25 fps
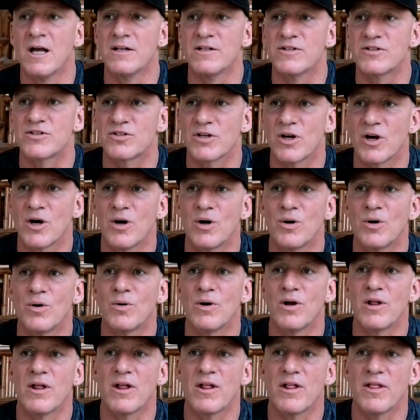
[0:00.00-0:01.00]

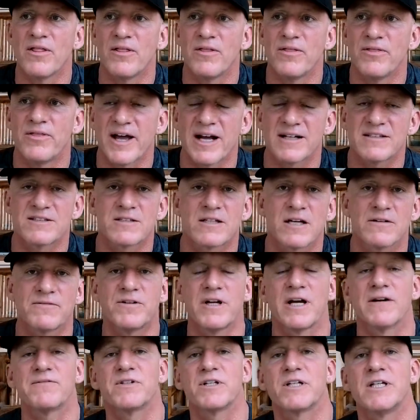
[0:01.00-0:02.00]
So that's stuff
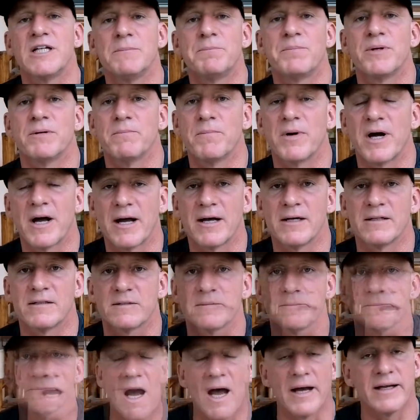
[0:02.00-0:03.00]
you have to keep in mind.
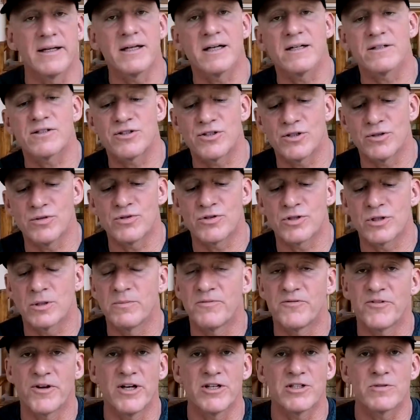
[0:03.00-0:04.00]
I guess
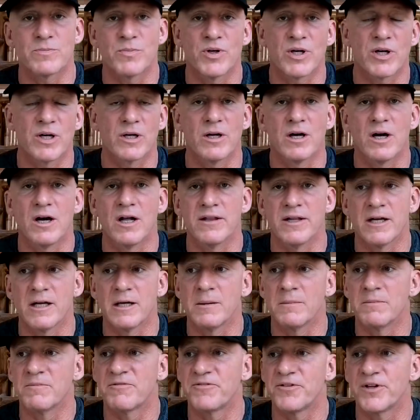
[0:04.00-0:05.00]
YouTube, Facebook, and all
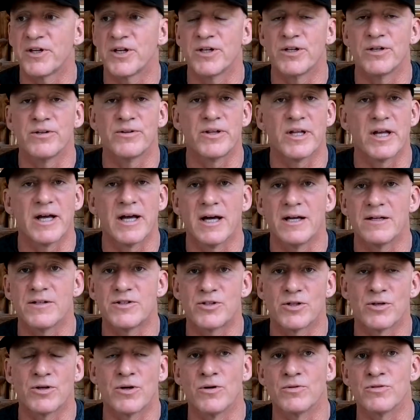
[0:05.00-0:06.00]
them figured that
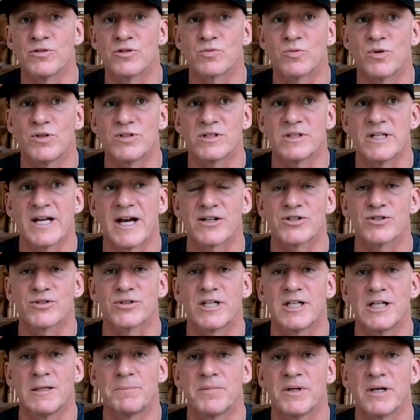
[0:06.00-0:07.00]
Jones wasn't
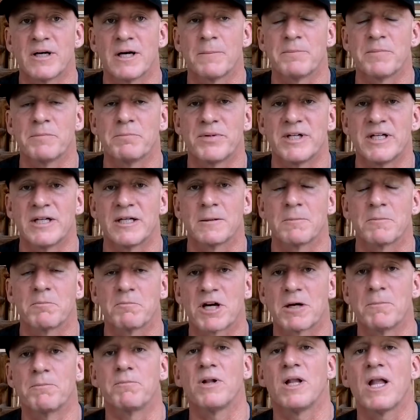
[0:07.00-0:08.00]
actually keeping up and being in
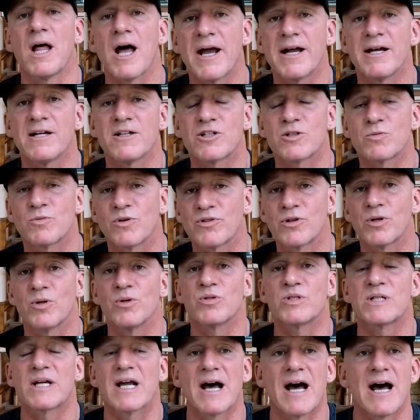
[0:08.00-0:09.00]
compliance with
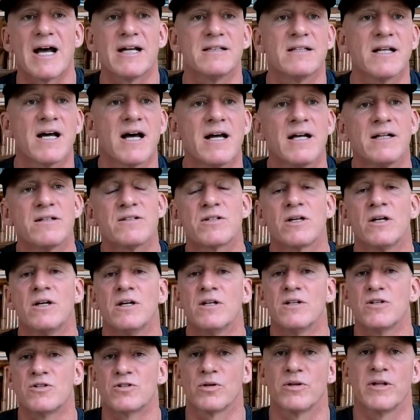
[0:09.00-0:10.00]
those guidelines,
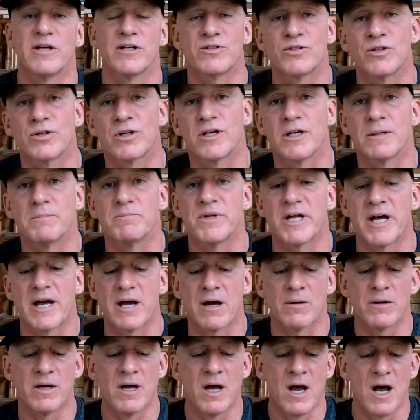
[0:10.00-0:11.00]
so they took him
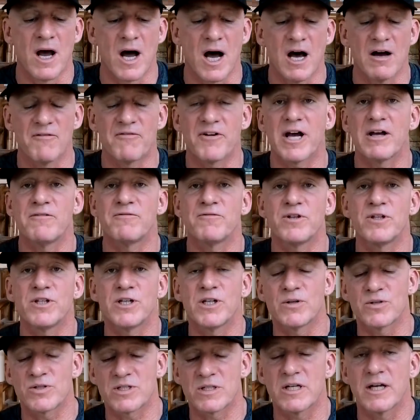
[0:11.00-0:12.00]
down. I've had
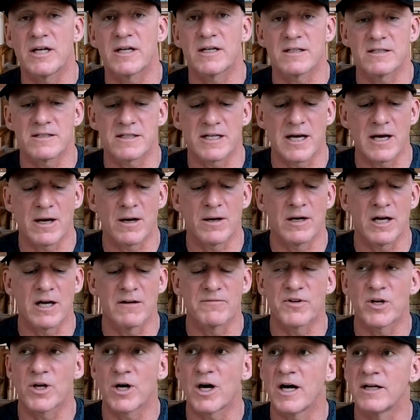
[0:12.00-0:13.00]
videos taken down.
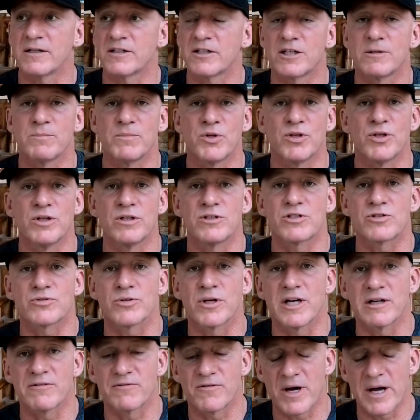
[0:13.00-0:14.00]
I've gotten community
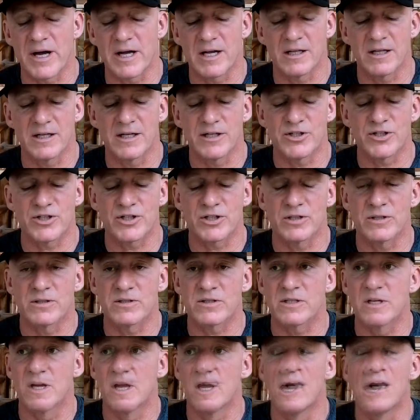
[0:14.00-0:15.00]
strike
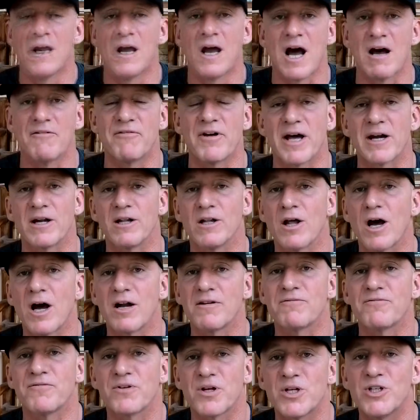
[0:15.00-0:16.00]
violations. I've had a
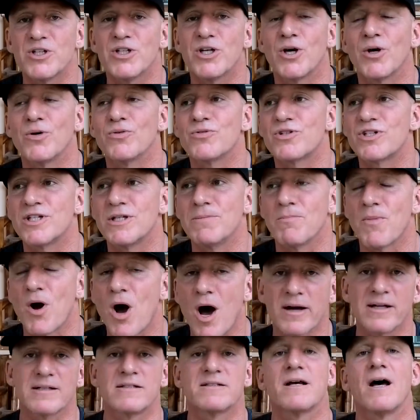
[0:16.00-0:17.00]
lot of videos
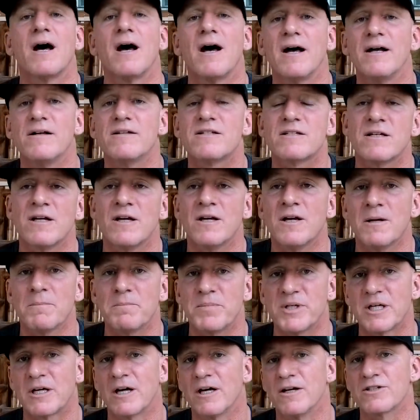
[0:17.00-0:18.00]
demonetized
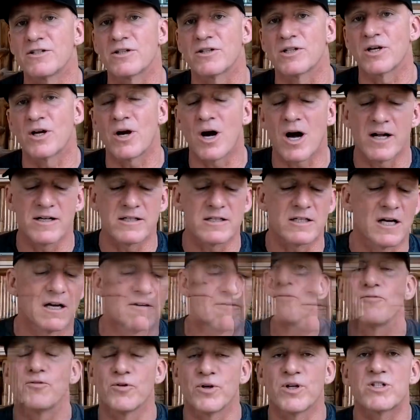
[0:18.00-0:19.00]
because of the
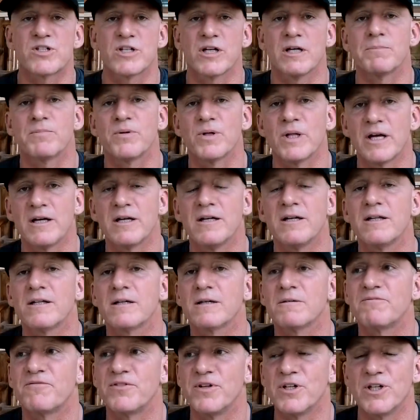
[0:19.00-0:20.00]
content. For example, any of
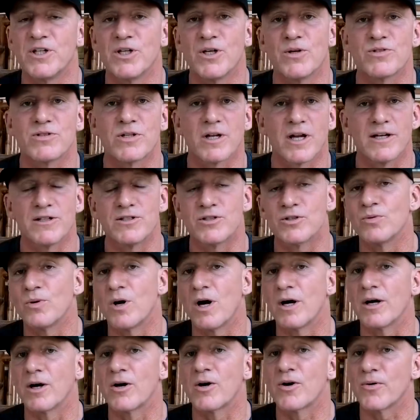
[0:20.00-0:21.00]
the videos that I do
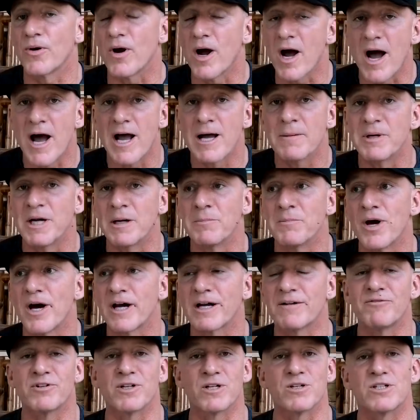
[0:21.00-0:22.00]
on crime, and I'm
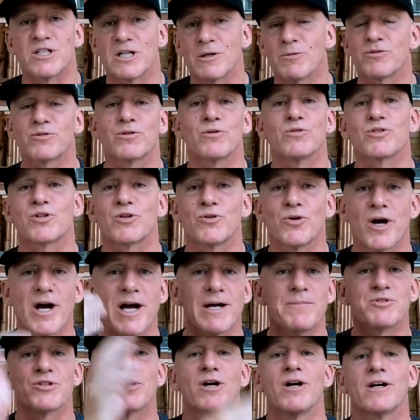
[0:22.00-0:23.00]
not even going to say what those
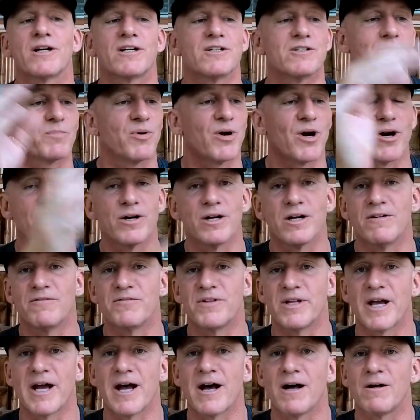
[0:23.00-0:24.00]
crimes are because part
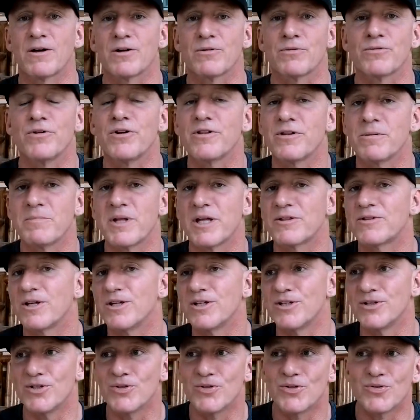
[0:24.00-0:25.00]
of the algorithm that they
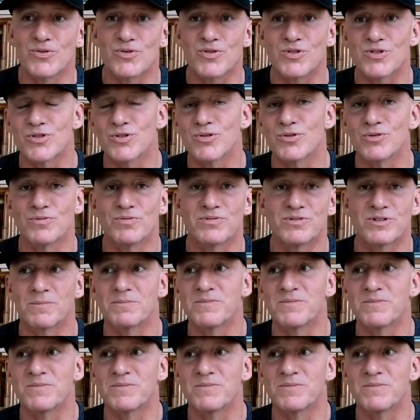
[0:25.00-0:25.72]
use to